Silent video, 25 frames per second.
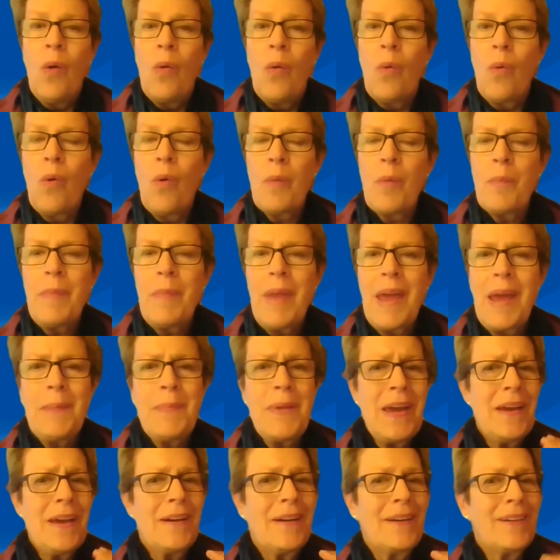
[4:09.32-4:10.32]
Or
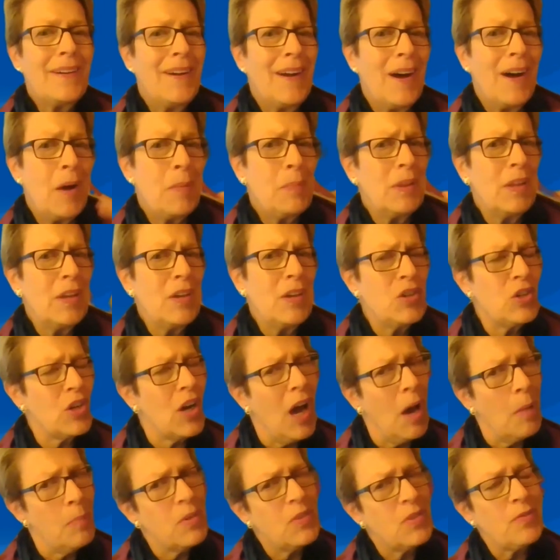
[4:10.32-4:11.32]
maybe a couple of
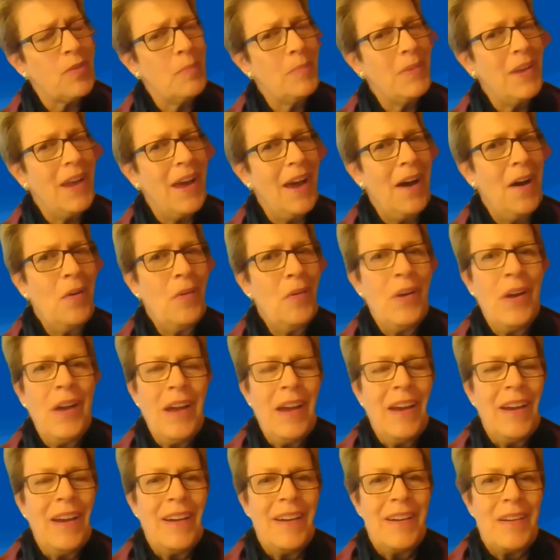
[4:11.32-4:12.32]
jobs from now,
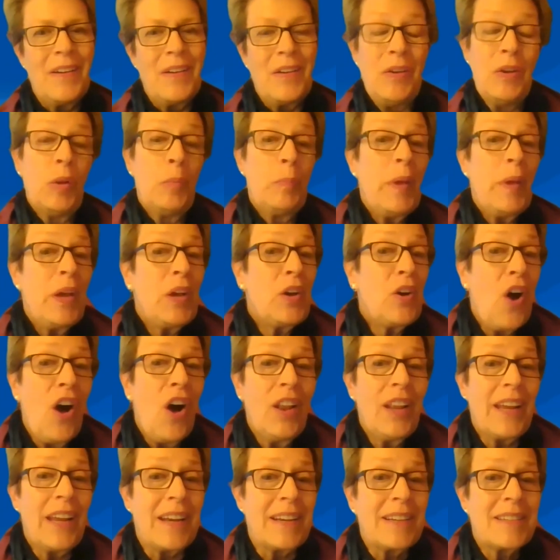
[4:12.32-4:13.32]
you'll be
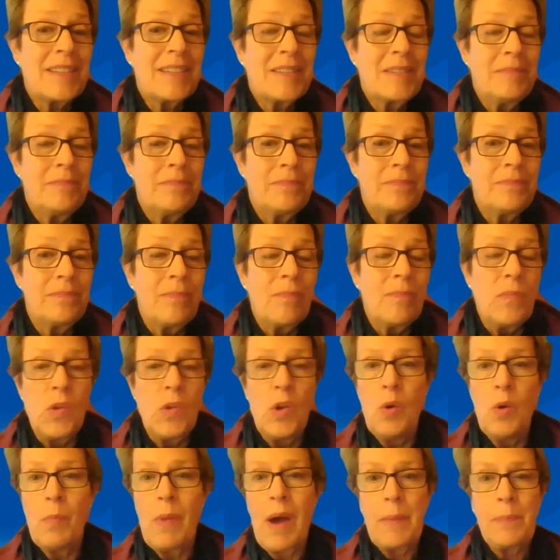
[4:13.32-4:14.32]
colleagues.
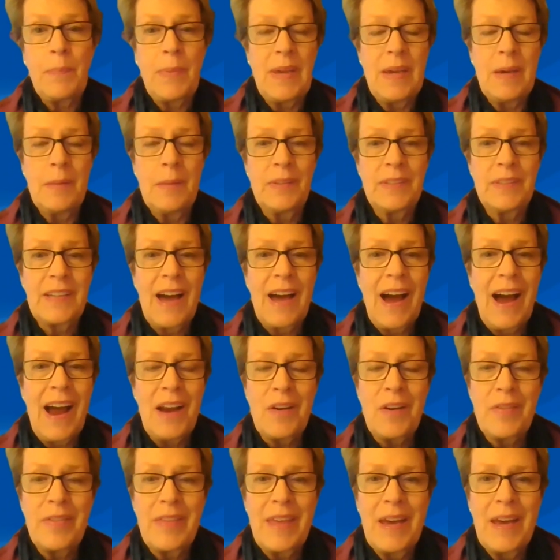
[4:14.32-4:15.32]
You might be able to
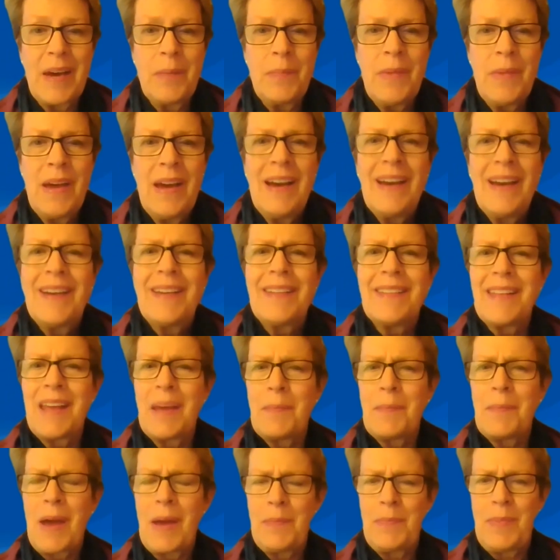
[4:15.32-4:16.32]
hire them.
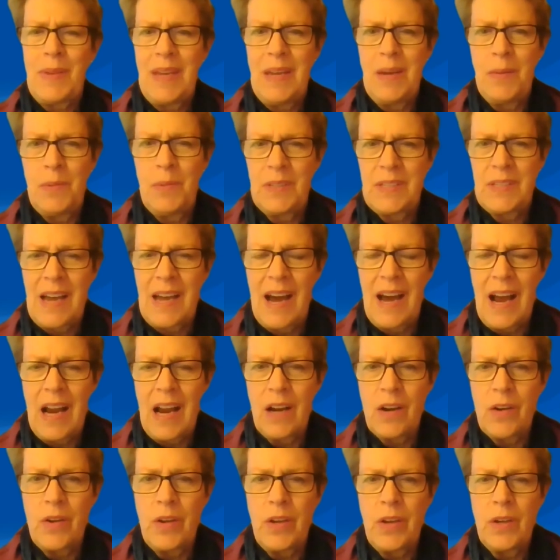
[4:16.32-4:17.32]
They might be able to
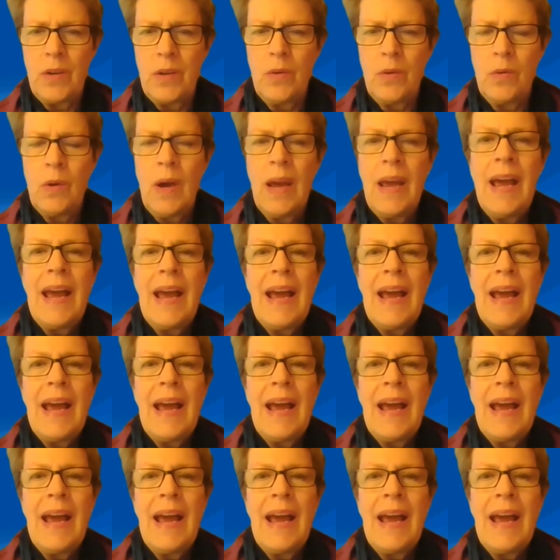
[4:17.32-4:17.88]
hire you.